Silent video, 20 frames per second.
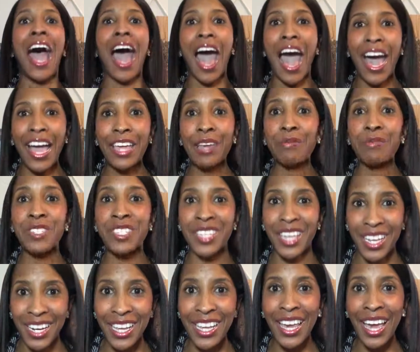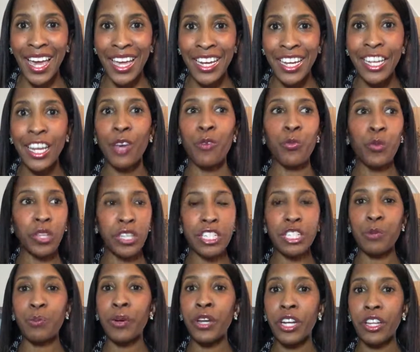I am dedicated and willing
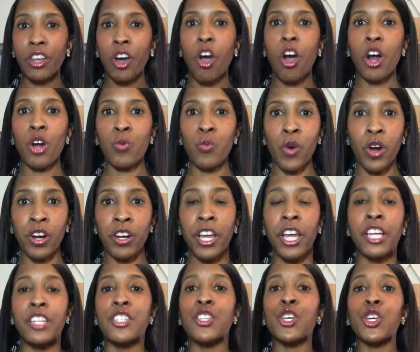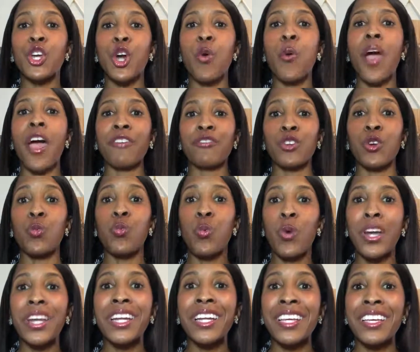to put in the hard work to go after
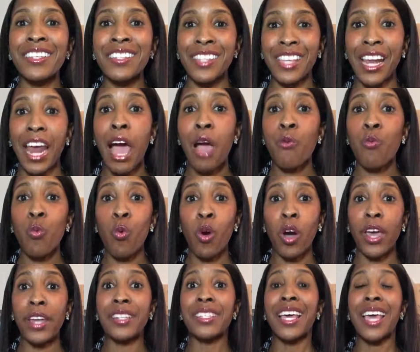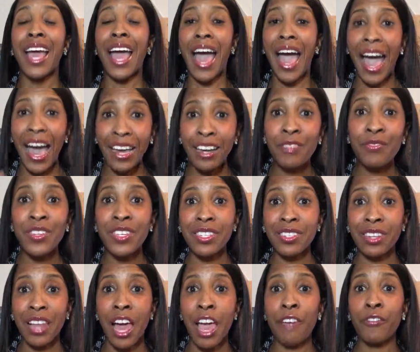what it is that I want out of this
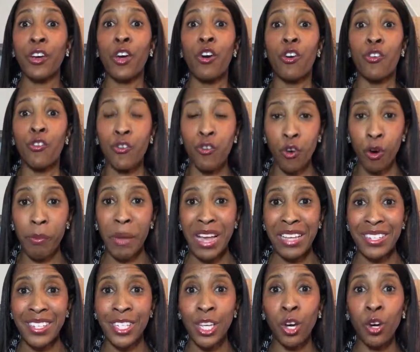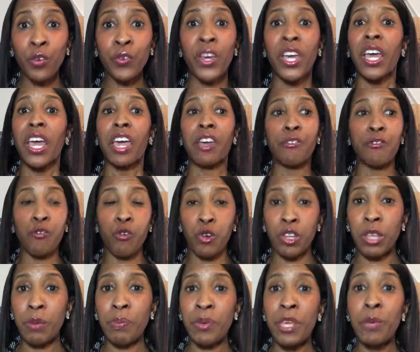life for myself and for
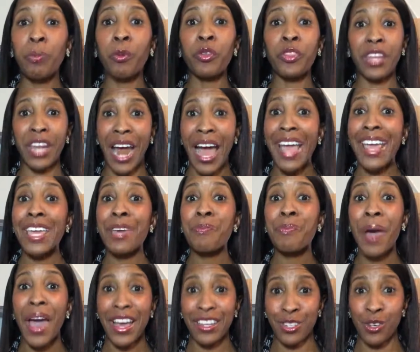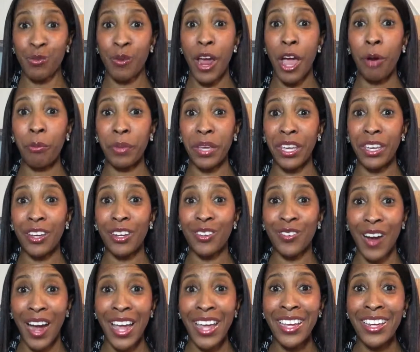the people that I impact around me,
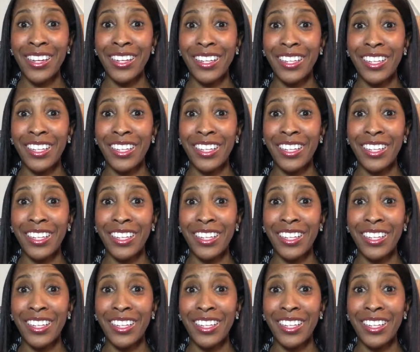right?